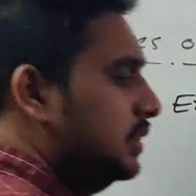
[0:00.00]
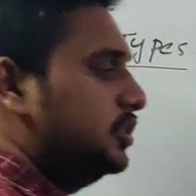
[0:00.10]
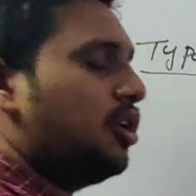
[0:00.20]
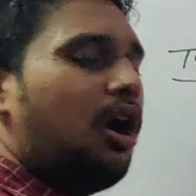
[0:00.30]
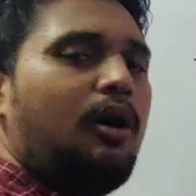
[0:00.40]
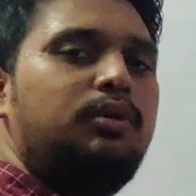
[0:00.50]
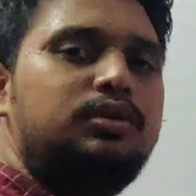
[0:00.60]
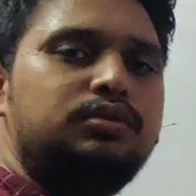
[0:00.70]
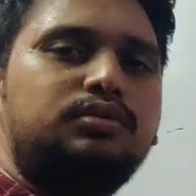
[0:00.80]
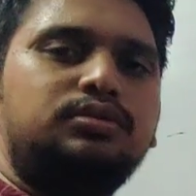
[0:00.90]
So how
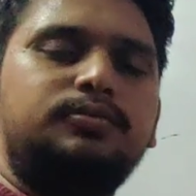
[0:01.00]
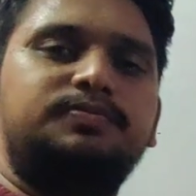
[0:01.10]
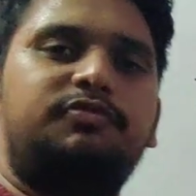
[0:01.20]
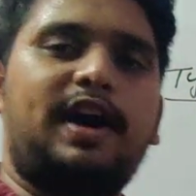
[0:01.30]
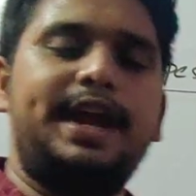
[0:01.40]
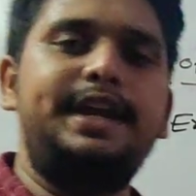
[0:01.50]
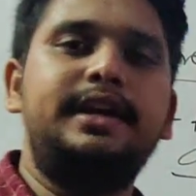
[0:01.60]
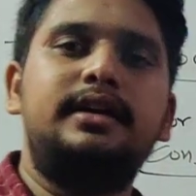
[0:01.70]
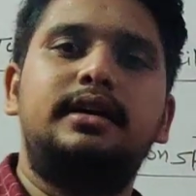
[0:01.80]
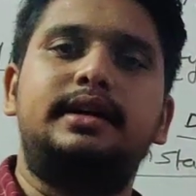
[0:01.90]
to
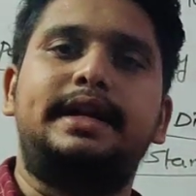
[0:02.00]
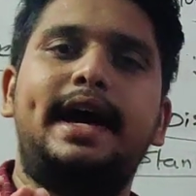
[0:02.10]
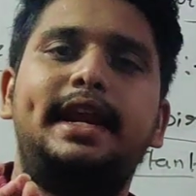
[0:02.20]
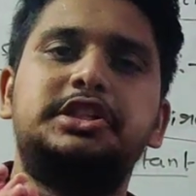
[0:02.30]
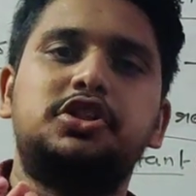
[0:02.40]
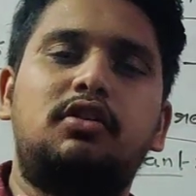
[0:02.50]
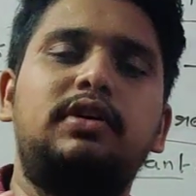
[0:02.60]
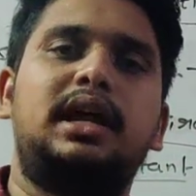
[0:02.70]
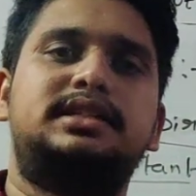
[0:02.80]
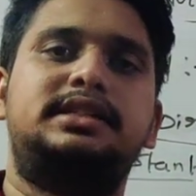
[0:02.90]
find direction of
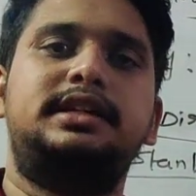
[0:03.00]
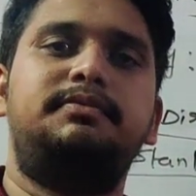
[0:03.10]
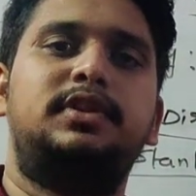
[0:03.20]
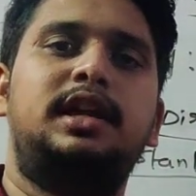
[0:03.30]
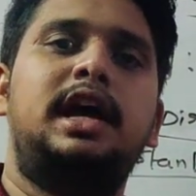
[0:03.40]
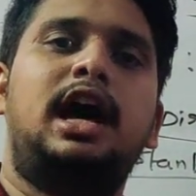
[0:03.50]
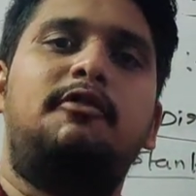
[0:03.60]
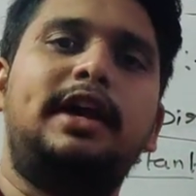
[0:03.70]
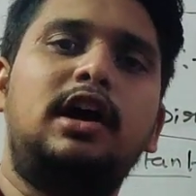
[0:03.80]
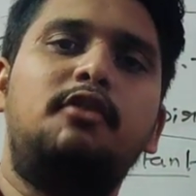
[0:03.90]
velocity?
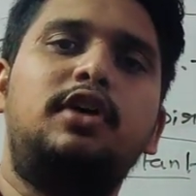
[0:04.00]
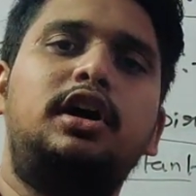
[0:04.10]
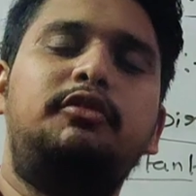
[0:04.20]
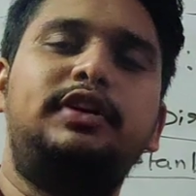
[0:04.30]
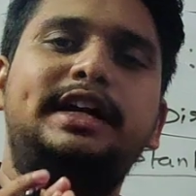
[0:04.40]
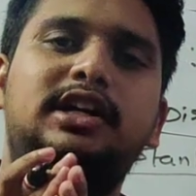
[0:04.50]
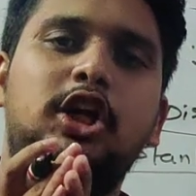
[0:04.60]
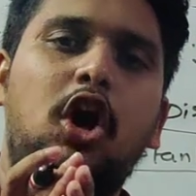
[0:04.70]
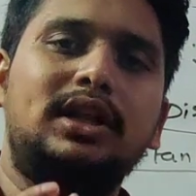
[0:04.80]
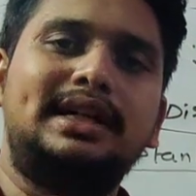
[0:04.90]
Whenever we
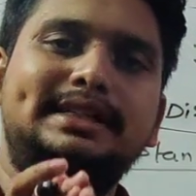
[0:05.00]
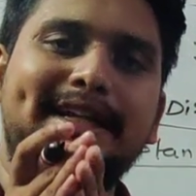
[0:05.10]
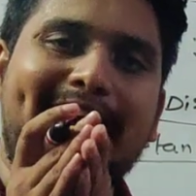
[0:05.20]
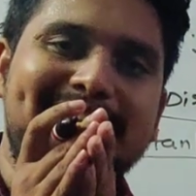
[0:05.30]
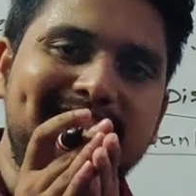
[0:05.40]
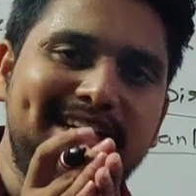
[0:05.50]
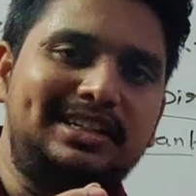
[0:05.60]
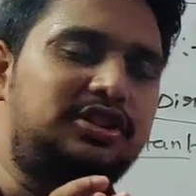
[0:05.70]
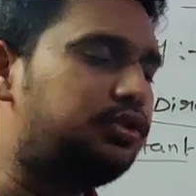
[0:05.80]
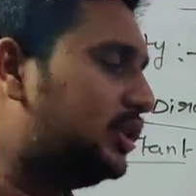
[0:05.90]
draw the
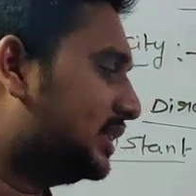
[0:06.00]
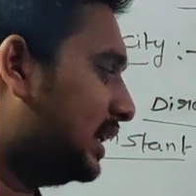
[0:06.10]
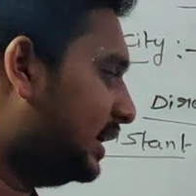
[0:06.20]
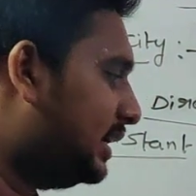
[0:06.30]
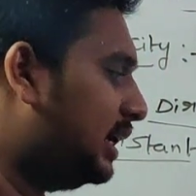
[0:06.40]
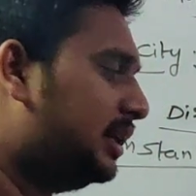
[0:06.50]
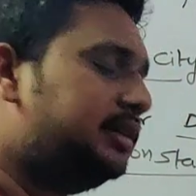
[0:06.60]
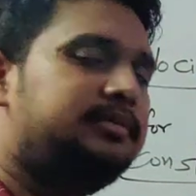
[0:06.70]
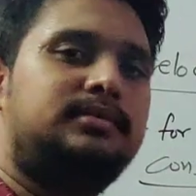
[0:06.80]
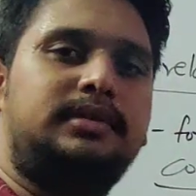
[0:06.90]
tangent to the circle,
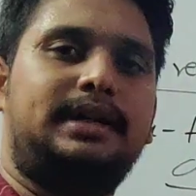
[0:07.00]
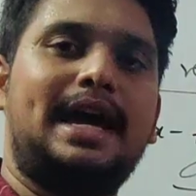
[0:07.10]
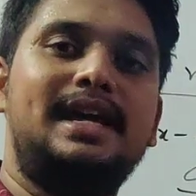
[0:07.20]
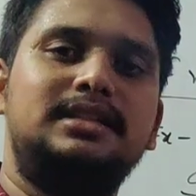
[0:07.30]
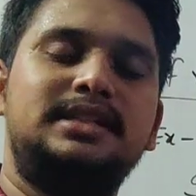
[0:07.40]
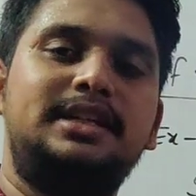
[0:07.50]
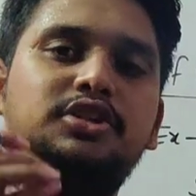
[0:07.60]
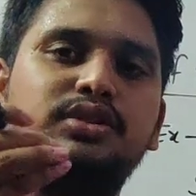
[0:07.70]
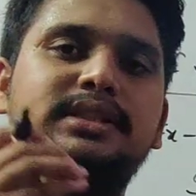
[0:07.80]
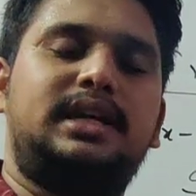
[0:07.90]
tangent
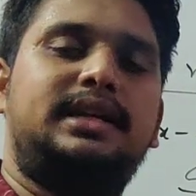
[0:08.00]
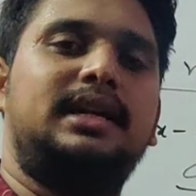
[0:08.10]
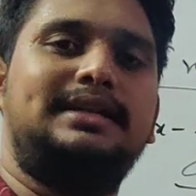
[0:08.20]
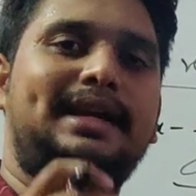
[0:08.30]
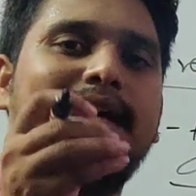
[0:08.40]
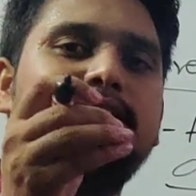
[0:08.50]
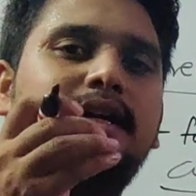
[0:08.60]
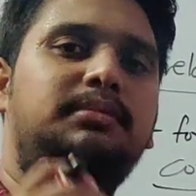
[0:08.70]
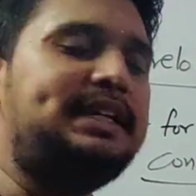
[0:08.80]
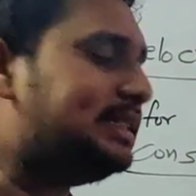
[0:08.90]

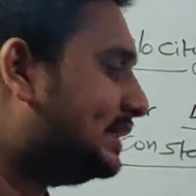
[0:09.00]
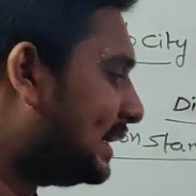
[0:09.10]
means